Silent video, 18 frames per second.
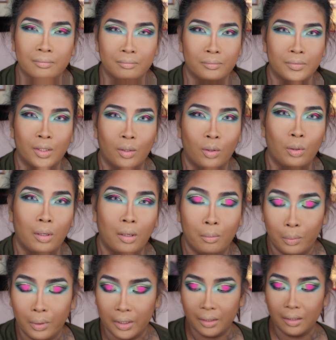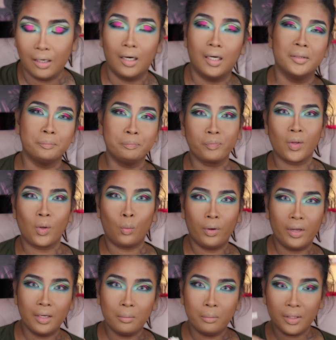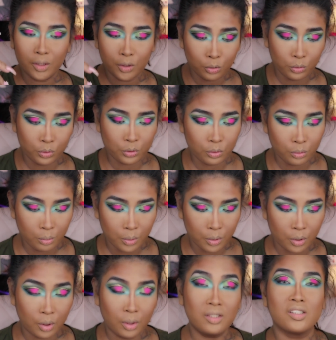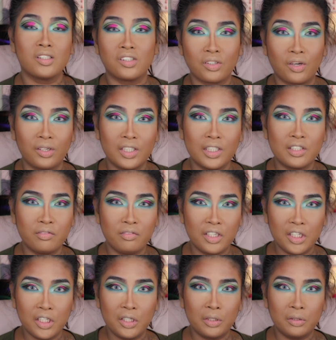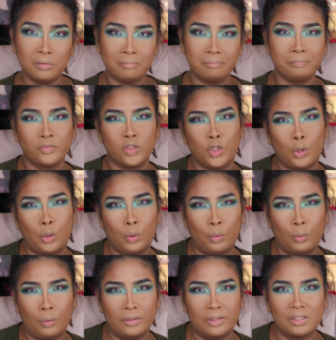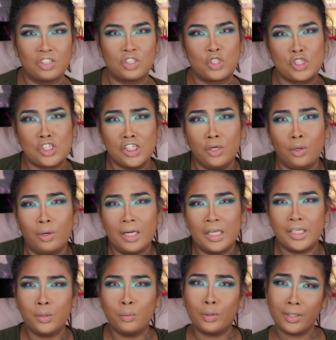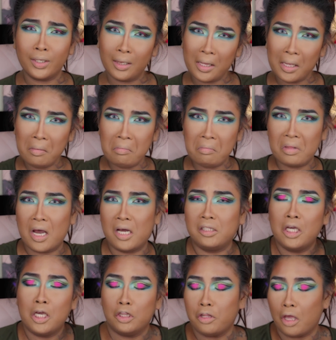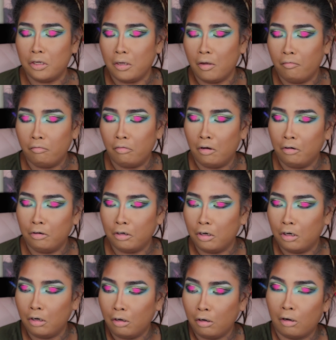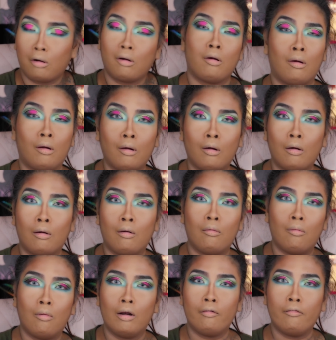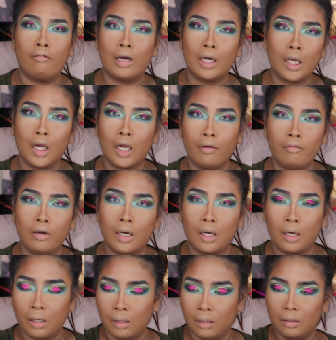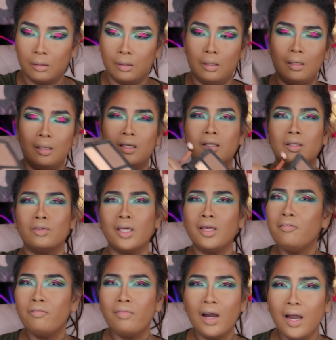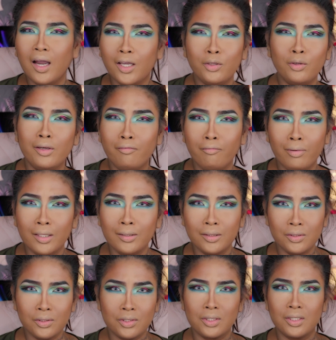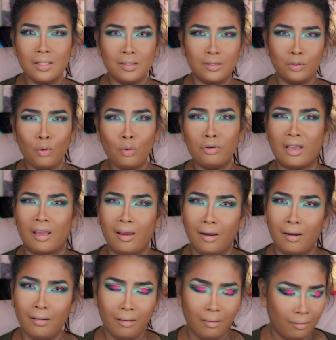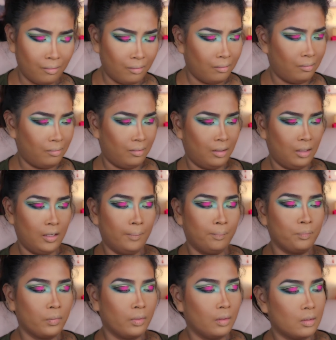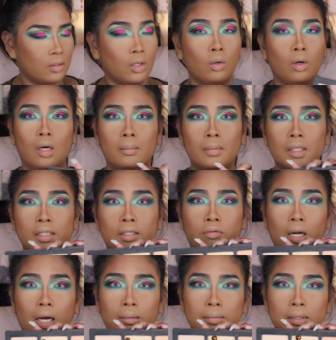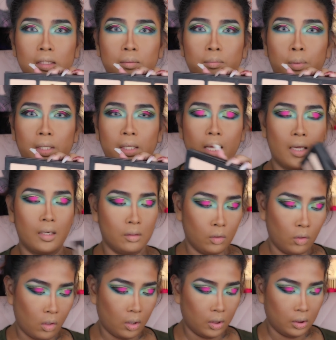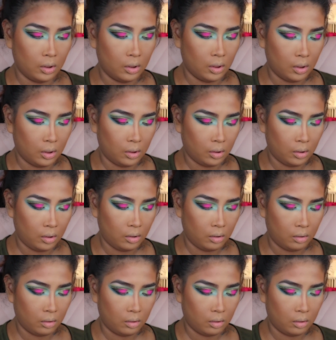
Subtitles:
But when a big YouTuber saw this video, of course she or he will claim that they invented it. What fucking ever. Okay, fine, you invented shade, don't care. So I'm gonna grab this banana color